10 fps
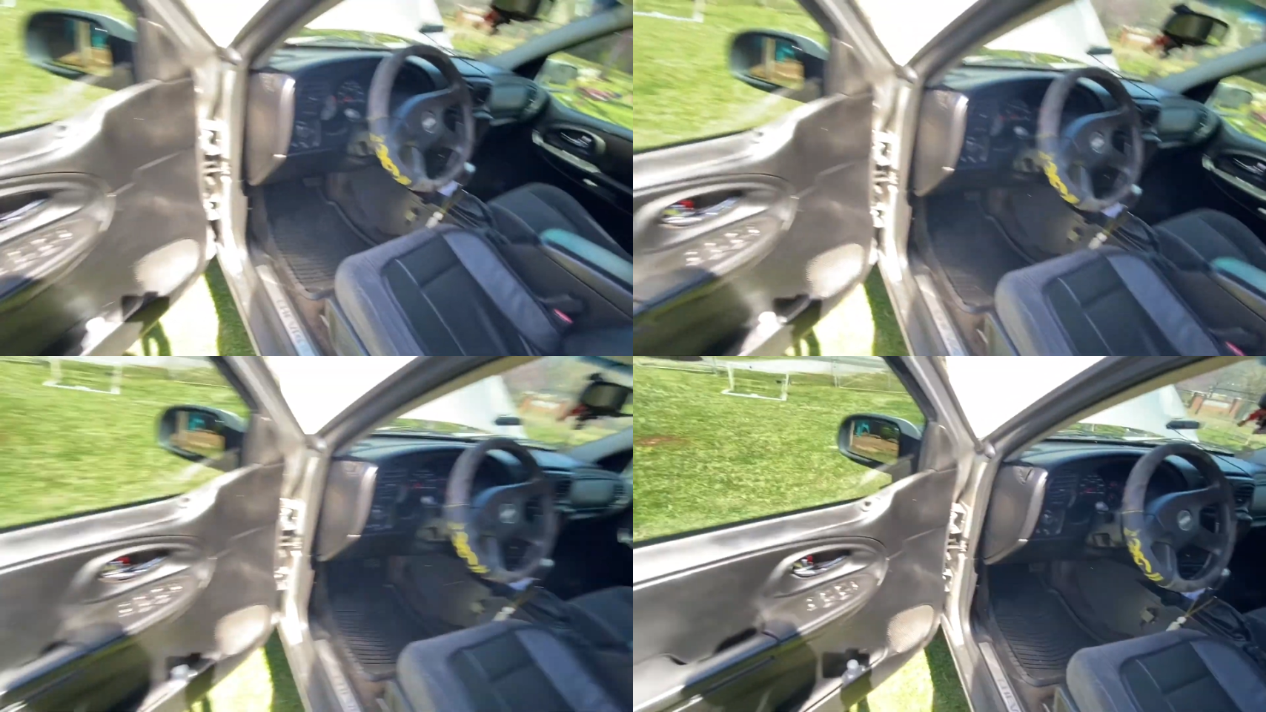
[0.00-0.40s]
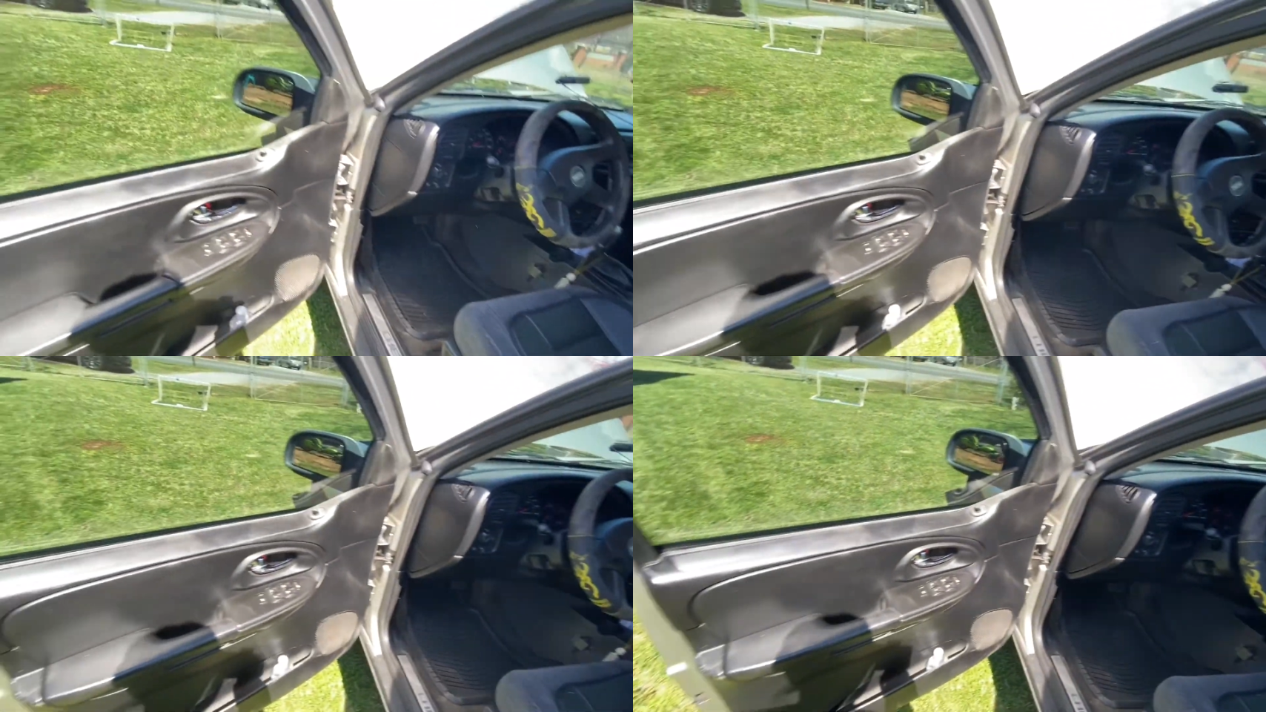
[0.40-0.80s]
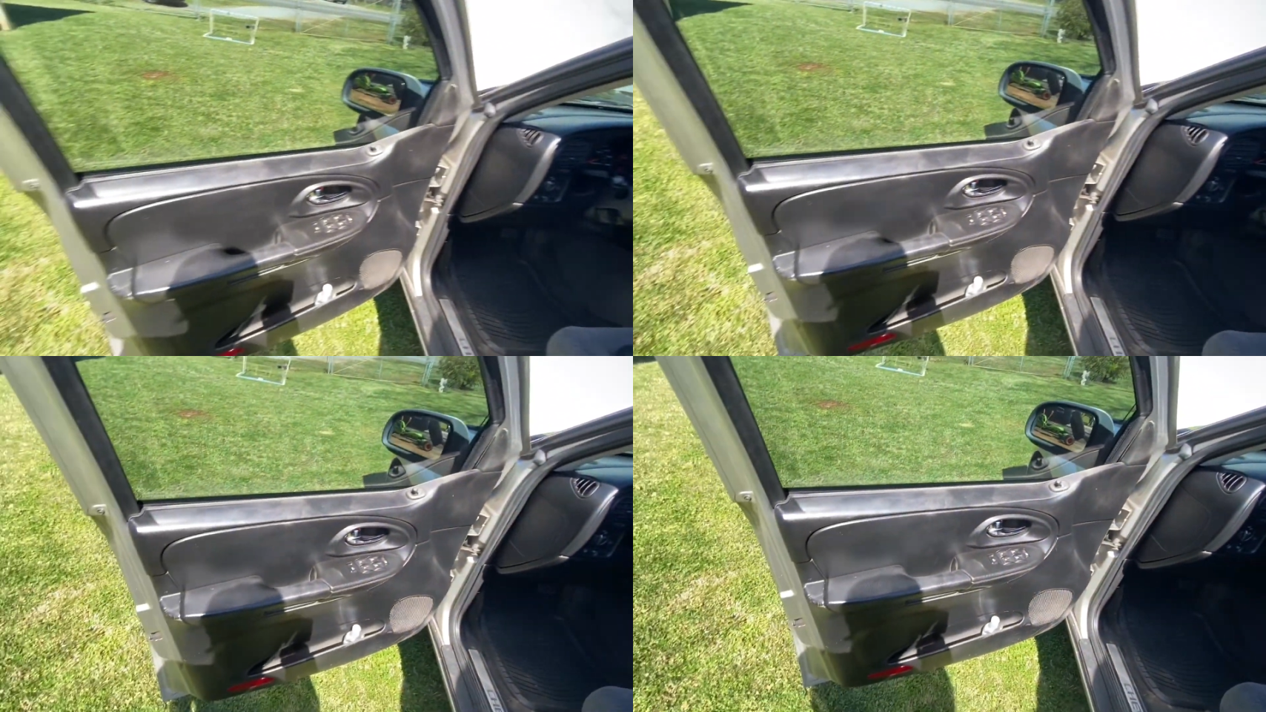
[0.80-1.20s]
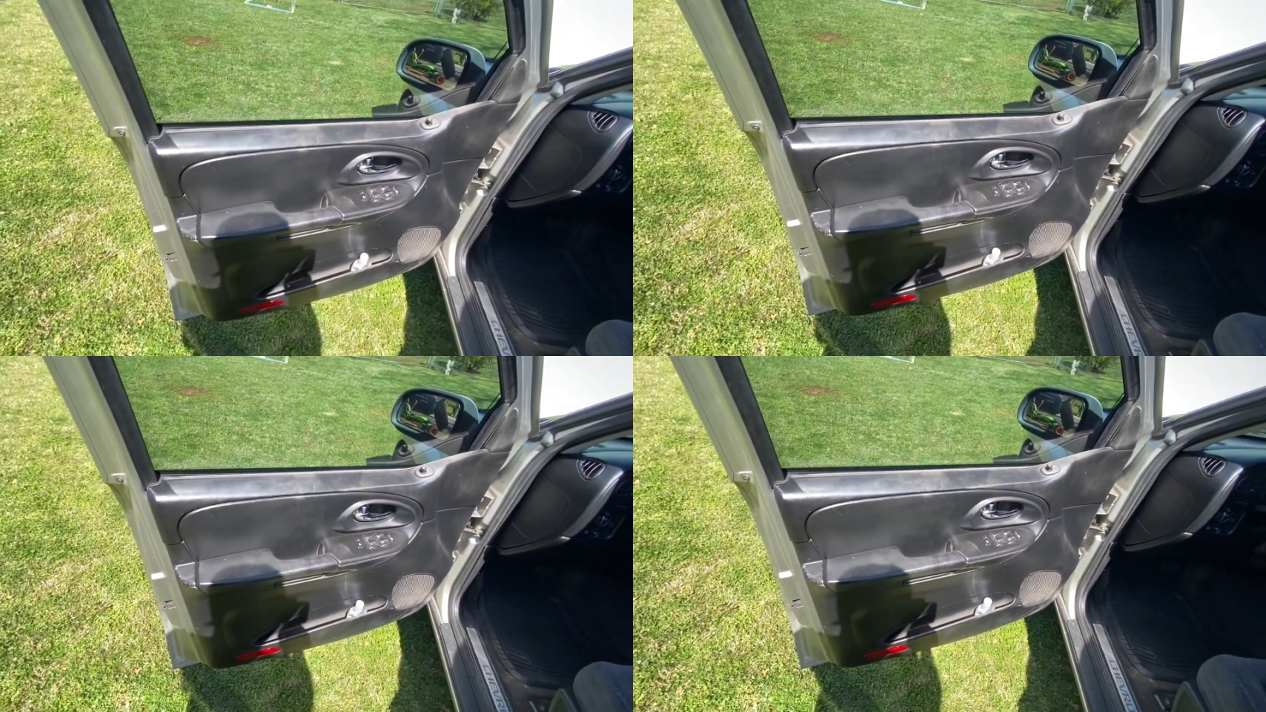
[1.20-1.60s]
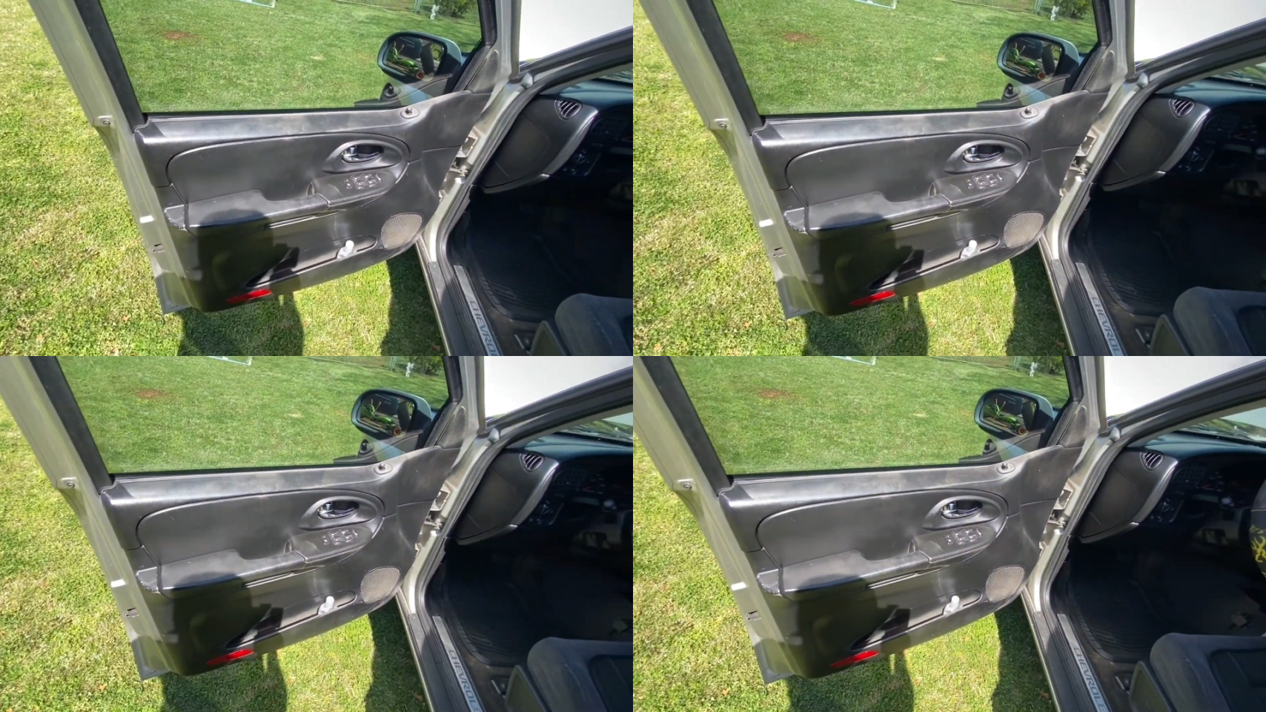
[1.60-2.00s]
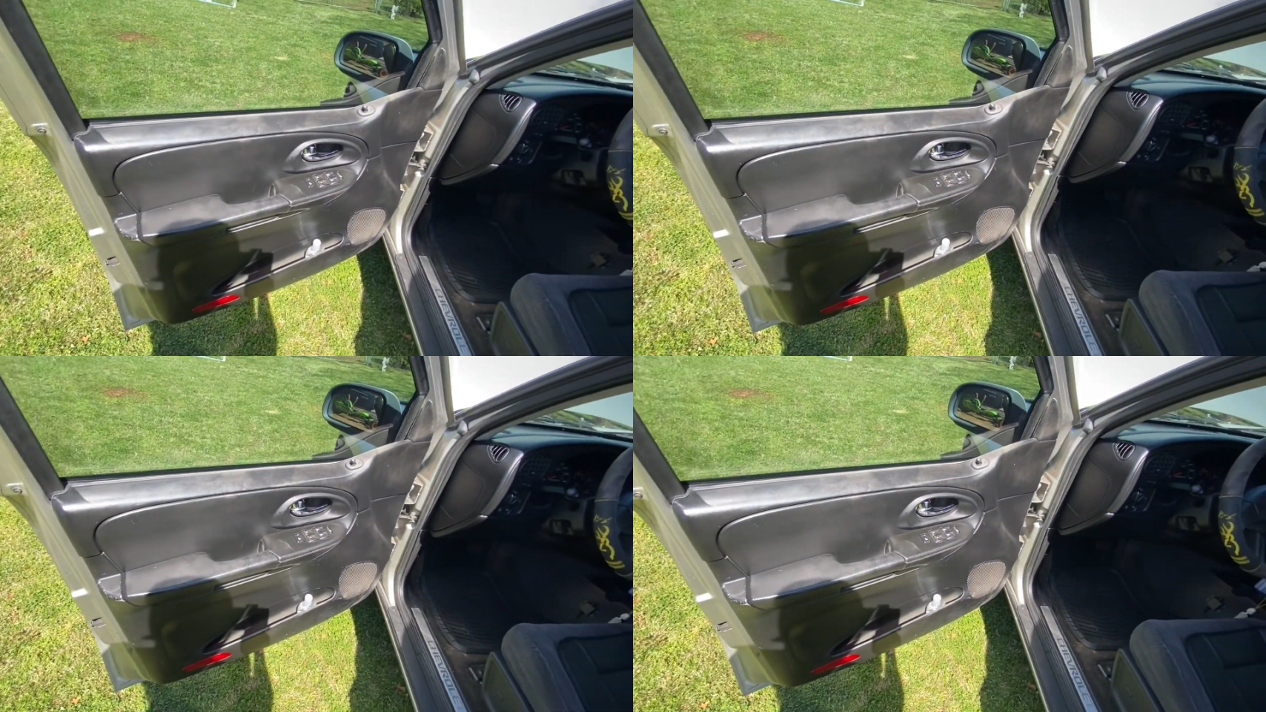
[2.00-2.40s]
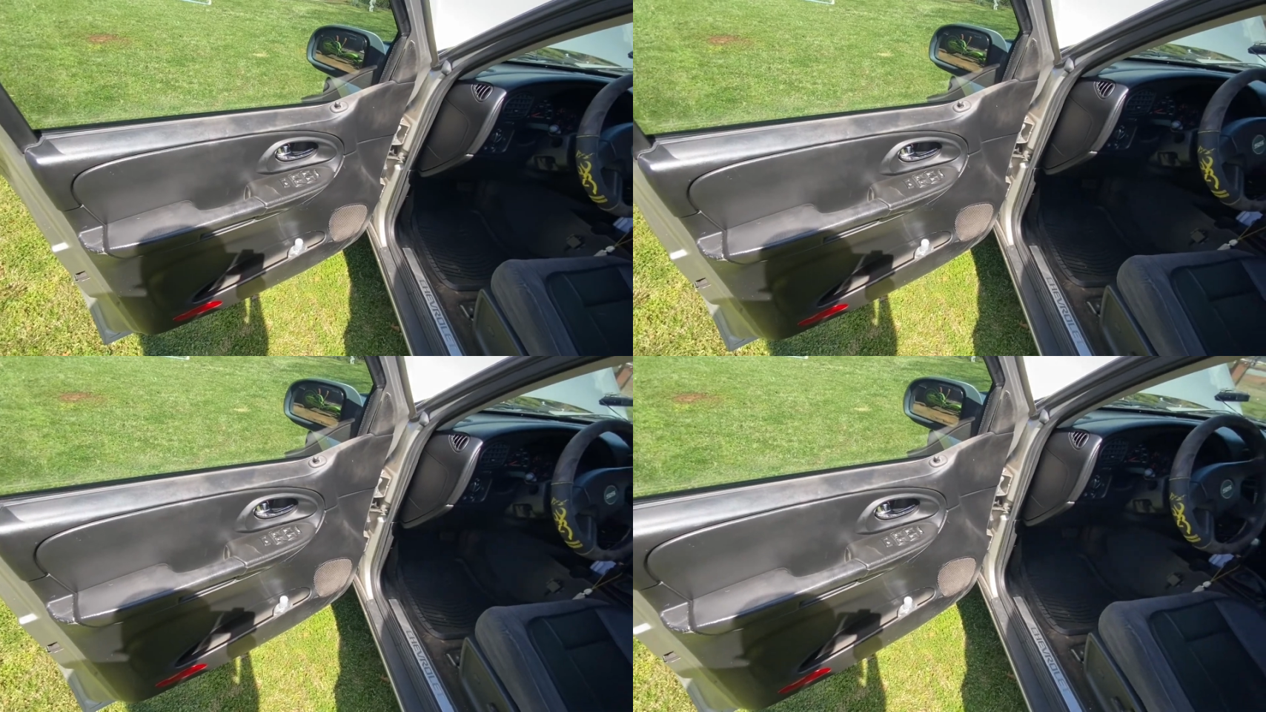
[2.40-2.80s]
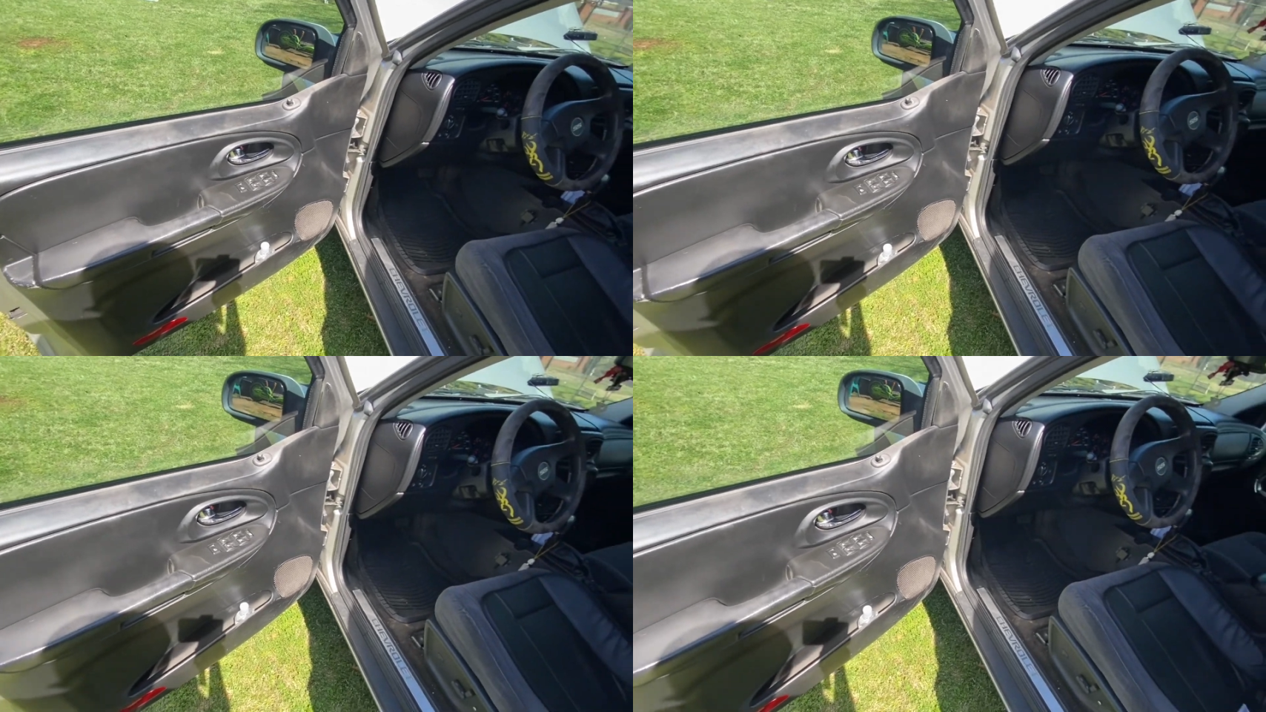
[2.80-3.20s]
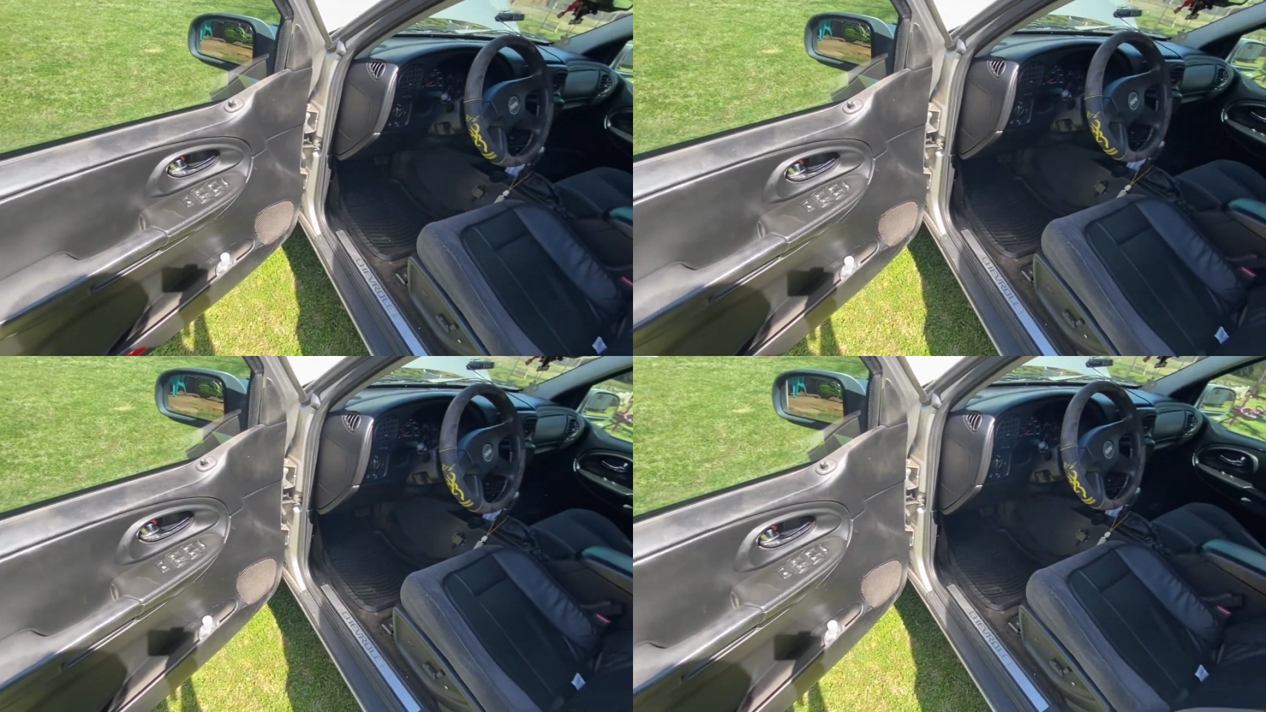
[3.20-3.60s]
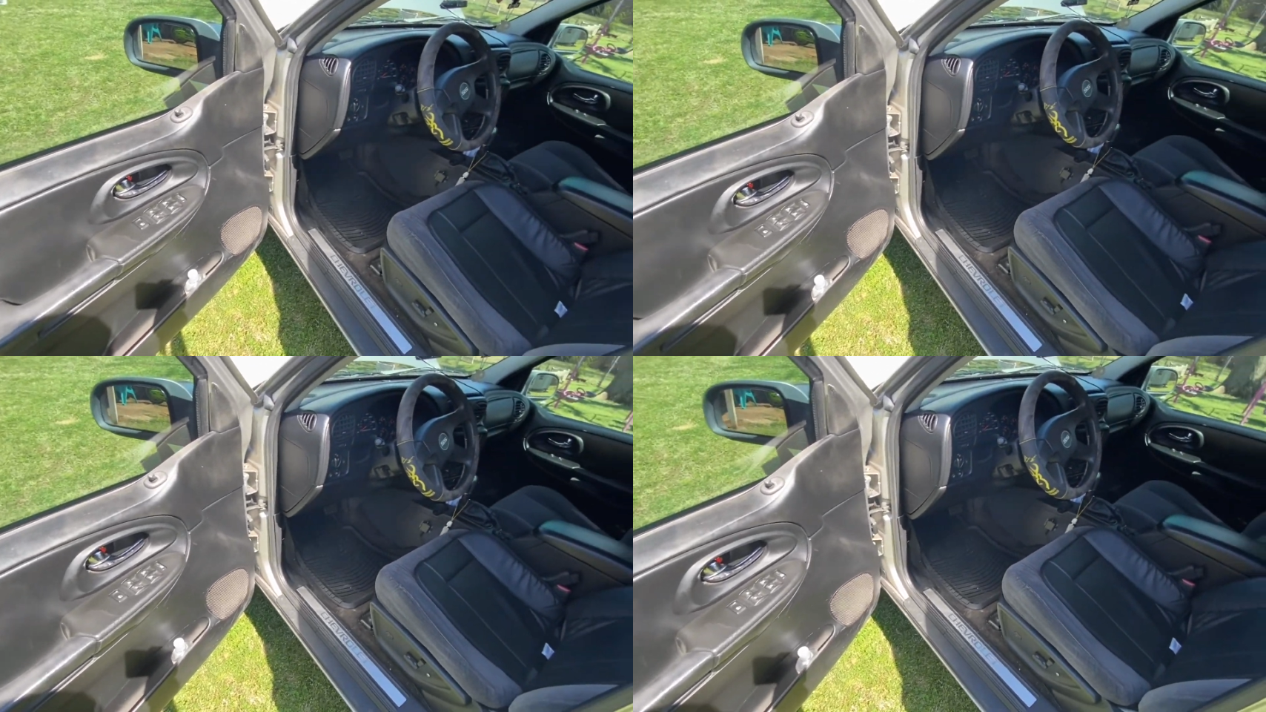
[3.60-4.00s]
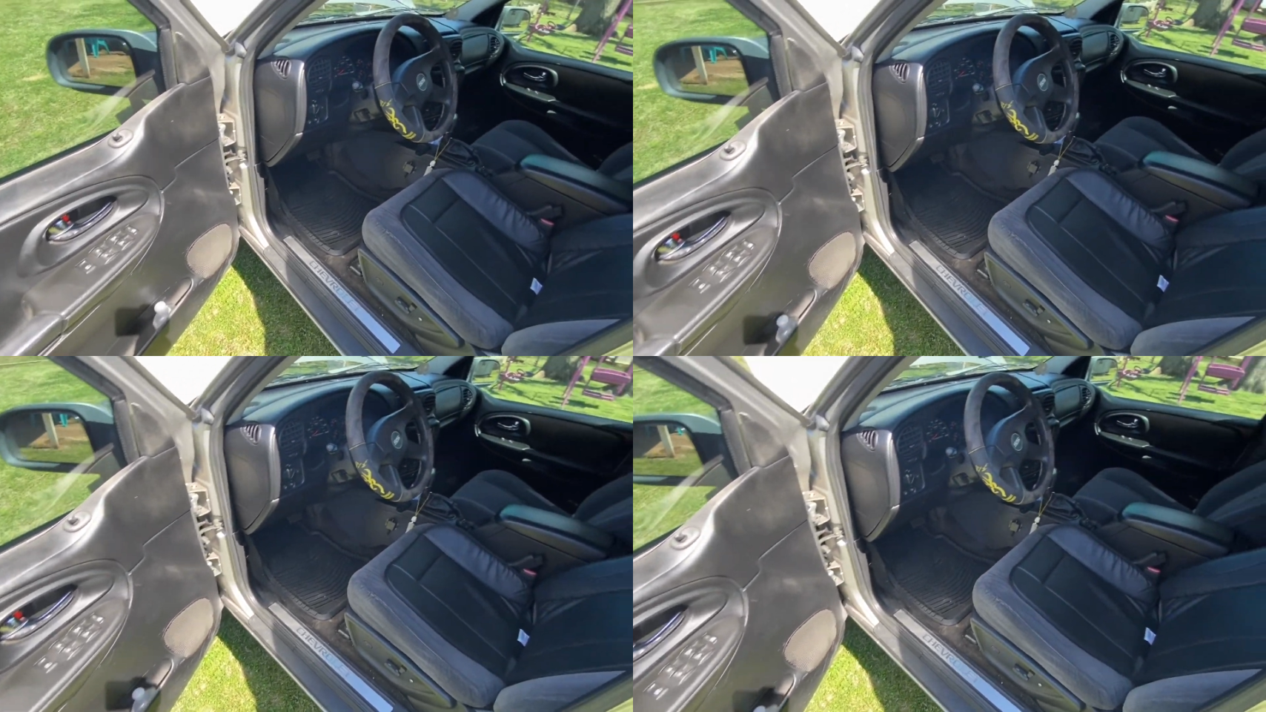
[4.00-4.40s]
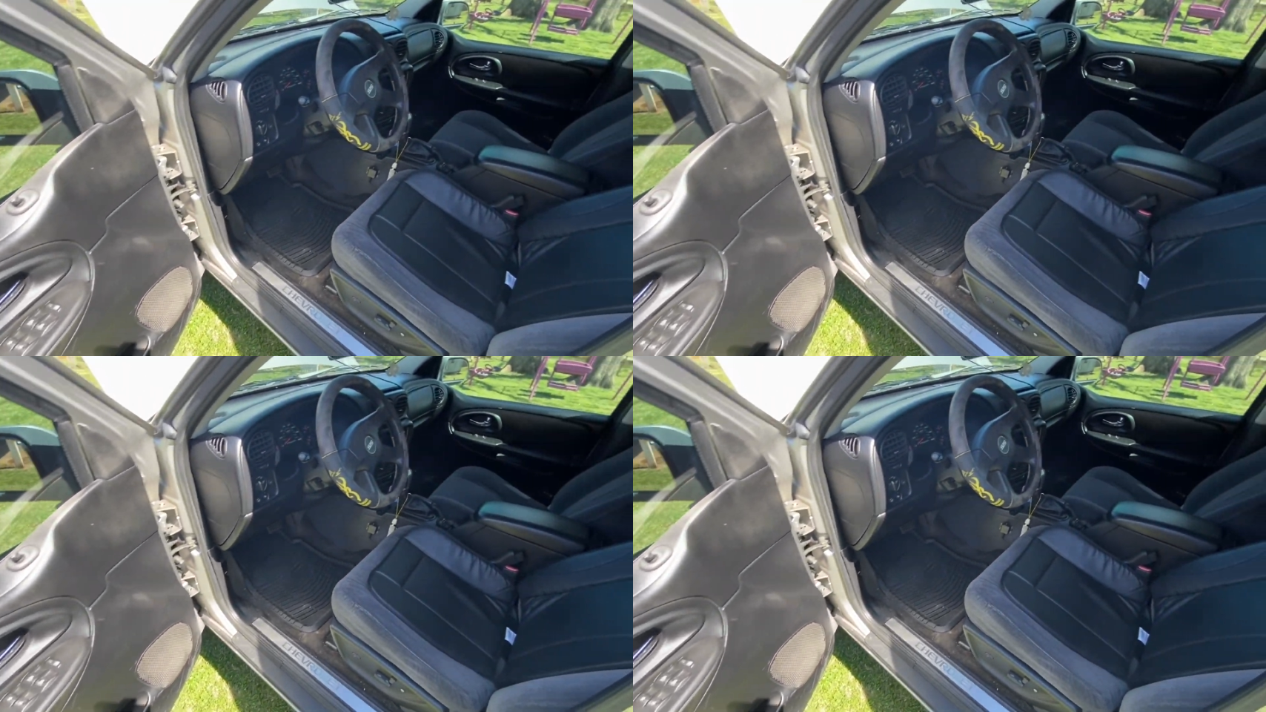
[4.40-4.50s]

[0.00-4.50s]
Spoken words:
No face is visible, so there are no lips to read.